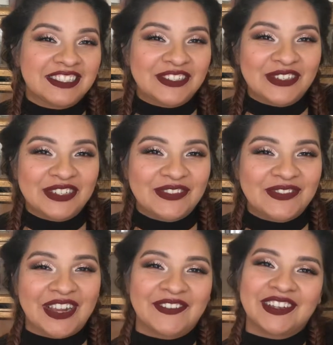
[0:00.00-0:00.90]
your
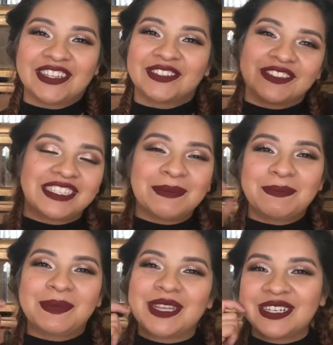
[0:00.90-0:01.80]
favorite little
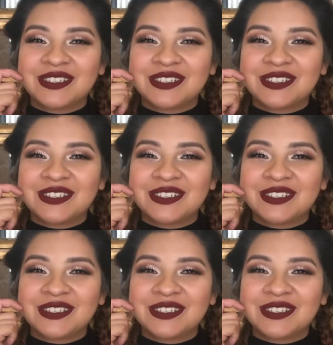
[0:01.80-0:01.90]
tip and